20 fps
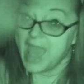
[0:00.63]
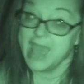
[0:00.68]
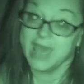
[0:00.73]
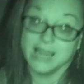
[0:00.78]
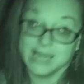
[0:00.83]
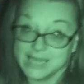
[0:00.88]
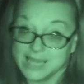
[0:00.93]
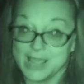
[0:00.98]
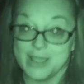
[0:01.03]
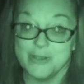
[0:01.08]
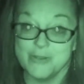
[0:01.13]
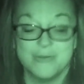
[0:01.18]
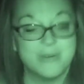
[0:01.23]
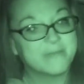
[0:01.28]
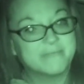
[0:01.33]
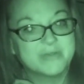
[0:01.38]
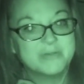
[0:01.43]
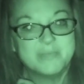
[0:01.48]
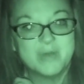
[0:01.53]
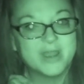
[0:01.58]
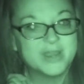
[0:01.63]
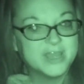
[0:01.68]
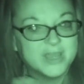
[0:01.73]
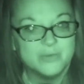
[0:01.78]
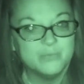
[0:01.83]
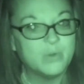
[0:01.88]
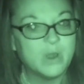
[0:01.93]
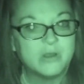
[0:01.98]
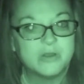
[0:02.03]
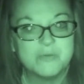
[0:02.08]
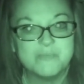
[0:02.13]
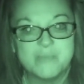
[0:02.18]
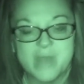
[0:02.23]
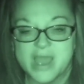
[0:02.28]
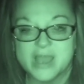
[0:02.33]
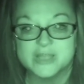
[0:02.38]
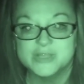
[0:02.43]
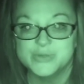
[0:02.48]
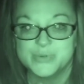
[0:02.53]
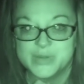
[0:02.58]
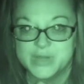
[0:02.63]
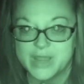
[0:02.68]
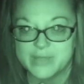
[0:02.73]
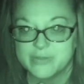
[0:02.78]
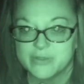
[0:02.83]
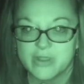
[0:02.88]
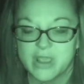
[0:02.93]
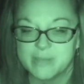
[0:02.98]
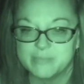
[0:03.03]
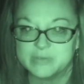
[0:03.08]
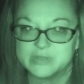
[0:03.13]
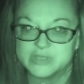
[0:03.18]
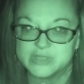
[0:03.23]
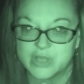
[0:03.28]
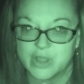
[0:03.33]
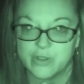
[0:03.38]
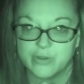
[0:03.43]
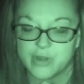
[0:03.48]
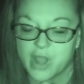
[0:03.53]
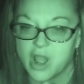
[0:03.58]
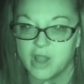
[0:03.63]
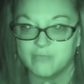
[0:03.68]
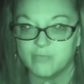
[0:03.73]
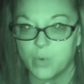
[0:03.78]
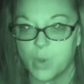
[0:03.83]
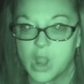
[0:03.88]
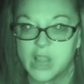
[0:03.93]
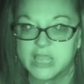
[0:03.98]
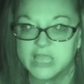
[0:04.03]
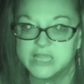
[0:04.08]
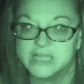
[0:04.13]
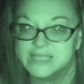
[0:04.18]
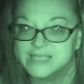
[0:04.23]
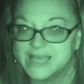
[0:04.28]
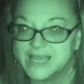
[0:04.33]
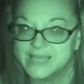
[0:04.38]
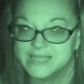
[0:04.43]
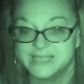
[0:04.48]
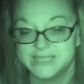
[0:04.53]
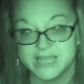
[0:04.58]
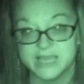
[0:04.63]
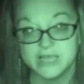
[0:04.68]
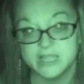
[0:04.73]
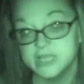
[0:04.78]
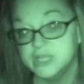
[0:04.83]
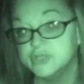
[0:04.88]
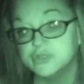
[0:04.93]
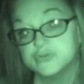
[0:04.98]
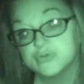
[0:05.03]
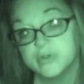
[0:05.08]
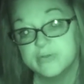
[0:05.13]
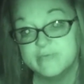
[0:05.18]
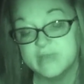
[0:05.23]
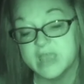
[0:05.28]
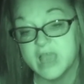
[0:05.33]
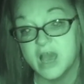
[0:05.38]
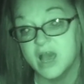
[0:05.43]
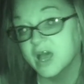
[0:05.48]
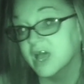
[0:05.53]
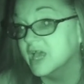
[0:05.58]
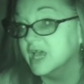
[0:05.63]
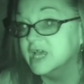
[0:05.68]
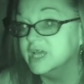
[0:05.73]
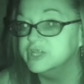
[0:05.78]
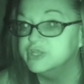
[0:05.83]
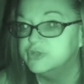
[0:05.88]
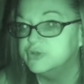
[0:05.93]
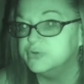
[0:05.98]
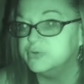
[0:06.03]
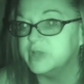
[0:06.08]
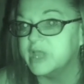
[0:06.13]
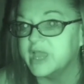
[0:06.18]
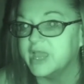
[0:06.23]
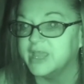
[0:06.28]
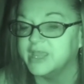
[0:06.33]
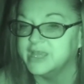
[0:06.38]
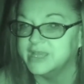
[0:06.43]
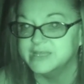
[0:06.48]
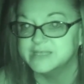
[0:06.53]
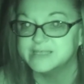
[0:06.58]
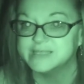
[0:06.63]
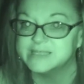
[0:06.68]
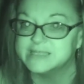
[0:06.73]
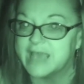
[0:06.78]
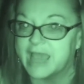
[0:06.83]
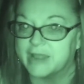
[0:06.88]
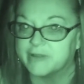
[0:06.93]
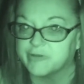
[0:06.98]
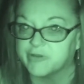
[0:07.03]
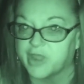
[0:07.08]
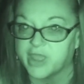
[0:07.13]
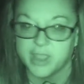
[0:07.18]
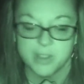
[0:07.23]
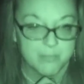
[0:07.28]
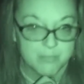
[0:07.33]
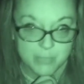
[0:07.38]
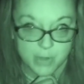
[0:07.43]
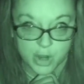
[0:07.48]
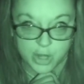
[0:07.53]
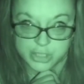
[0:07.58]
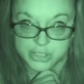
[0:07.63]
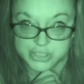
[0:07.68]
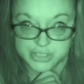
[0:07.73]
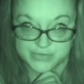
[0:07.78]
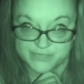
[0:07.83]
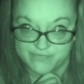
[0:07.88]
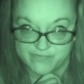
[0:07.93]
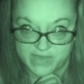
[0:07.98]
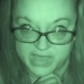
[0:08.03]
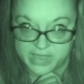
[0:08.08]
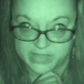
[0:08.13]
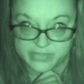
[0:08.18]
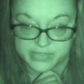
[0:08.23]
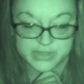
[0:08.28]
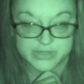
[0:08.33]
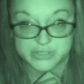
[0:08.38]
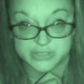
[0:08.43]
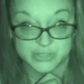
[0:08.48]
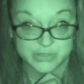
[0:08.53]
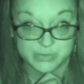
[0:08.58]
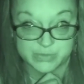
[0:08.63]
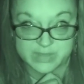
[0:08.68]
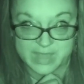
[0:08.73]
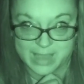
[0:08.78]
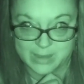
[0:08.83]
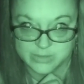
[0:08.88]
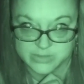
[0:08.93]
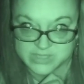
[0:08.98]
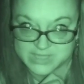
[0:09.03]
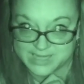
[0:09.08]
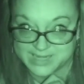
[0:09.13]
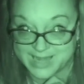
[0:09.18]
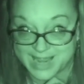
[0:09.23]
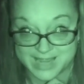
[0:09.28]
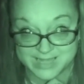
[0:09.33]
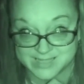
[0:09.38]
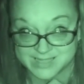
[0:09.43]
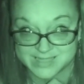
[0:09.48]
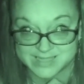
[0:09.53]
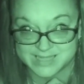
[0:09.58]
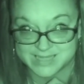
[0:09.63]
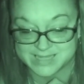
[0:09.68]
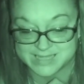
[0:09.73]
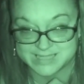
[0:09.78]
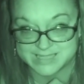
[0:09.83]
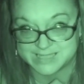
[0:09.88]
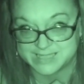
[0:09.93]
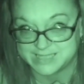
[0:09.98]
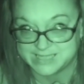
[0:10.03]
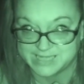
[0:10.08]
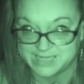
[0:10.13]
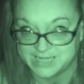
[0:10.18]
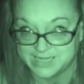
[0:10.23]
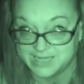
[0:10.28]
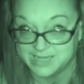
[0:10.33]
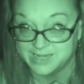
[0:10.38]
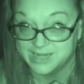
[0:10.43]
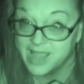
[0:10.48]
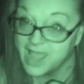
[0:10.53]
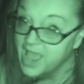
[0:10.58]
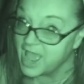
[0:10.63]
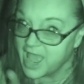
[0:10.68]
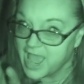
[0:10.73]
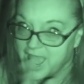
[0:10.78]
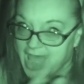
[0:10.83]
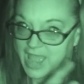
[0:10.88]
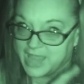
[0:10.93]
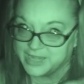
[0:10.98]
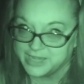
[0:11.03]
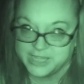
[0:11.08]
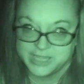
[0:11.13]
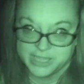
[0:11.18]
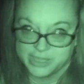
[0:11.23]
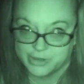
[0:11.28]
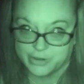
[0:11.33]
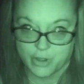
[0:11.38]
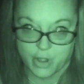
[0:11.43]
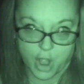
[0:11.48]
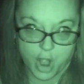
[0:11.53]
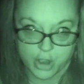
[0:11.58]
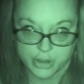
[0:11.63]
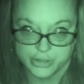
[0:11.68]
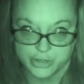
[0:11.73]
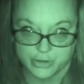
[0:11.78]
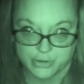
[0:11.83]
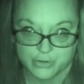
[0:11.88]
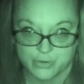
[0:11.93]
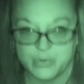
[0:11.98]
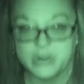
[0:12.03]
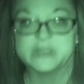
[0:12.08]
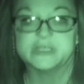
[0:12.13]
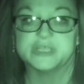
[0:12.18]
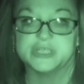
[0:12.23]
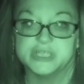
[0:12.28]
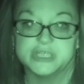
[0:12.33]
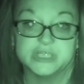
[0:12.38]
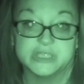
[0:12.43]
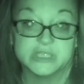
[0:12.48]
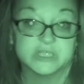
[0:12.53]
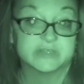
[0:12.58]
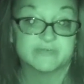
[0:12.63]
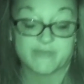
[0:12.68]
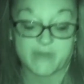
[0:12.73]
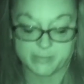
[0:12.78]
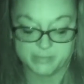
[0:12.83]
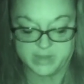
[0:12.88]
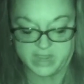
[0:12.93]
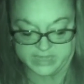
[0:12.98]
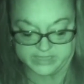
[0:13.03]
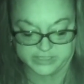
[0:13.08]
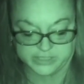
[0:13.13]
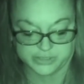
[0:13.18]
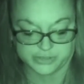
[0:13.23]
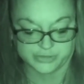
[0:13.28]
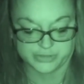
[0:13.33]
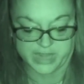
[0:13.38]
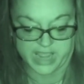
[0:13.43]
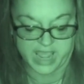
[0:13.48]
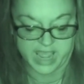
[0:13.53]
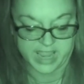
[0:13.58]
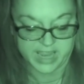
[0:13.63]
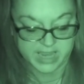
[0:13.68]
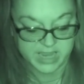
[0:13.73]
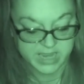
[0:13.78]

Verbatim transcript: Hello, everybody, and welcome back to another episode of Walking Dead Daily Trivia. Today is Saturday, March 5th, 2016, and here are your questions from yesterday.